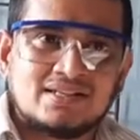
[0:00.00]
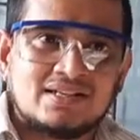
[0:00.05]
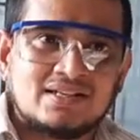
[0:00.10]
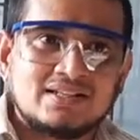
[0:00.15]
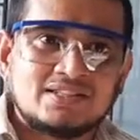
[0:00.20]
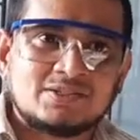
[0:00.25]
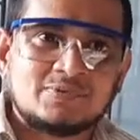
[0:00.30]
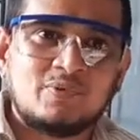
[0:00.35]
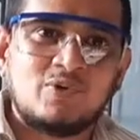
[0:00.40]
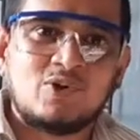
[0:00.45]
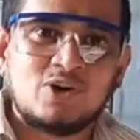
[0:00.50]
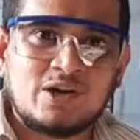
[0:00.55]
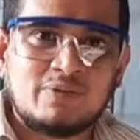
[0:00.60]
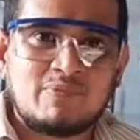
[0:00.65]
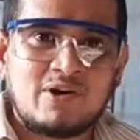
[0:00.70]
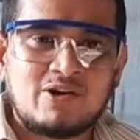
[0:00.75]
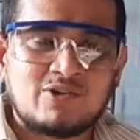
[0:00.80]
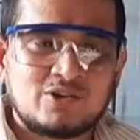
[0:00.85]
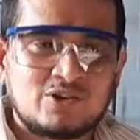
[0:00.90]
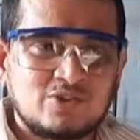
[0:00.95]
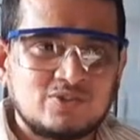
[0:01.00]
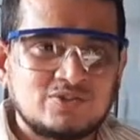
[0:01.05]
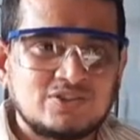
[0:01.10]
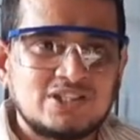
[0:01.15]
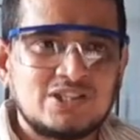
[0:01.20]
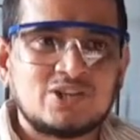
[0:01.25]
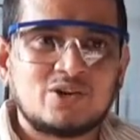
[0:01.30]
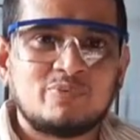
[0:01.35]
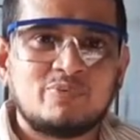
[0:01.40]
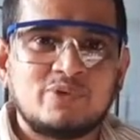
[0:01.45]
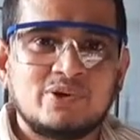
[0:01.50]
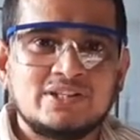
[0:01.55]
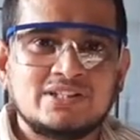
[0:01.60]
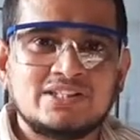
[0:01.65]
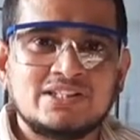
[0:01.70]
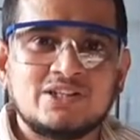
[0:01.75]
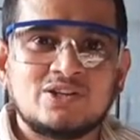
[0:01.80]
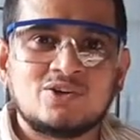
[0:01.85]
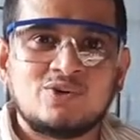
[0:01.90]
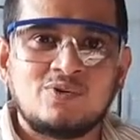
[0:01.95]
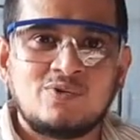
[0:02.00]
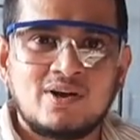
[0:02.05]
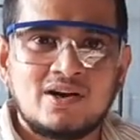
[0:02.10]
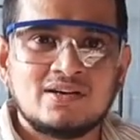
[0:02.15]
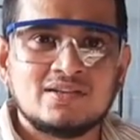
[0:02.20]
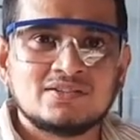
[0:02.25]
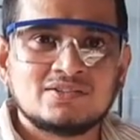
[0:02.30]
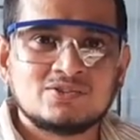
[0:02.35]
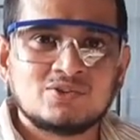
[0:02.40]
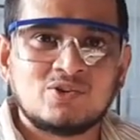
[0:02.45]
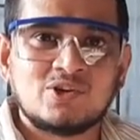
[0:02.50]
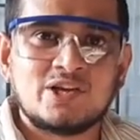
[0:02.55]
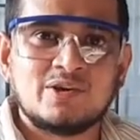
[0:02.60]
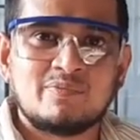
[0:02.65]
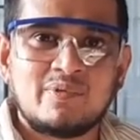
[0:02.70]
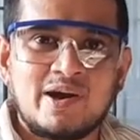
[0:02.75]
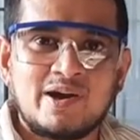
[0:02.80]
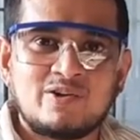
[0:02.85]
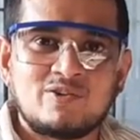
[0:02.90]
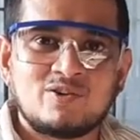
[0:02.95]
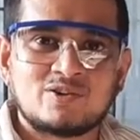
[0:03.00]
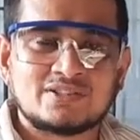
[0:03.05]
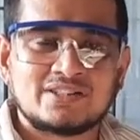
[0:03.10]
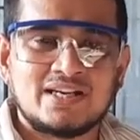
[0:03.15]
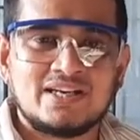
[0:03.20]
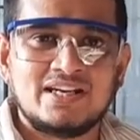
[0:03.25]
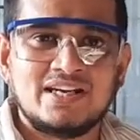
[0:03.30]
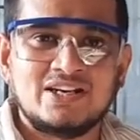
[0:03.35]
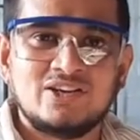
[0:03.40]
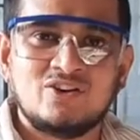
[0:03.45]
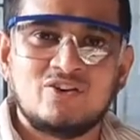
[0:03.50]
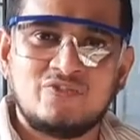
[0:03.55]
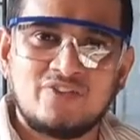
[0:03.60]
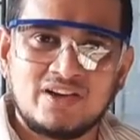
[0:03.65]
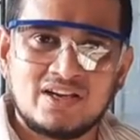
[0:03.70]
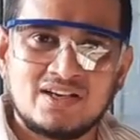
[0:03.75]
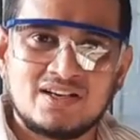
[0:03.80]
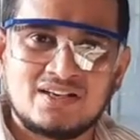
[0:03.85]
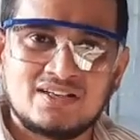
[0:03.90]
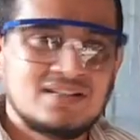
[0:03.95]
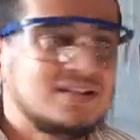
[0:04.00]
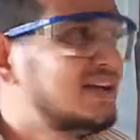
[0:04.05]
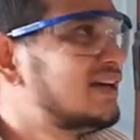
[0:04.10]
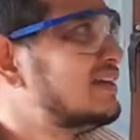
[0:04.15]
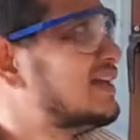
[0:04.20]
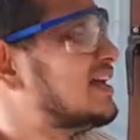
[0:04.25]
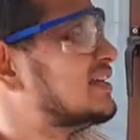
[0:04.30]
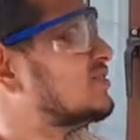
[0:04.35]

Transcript: a small amount of 0.01 sodium hydroxide in your finger, there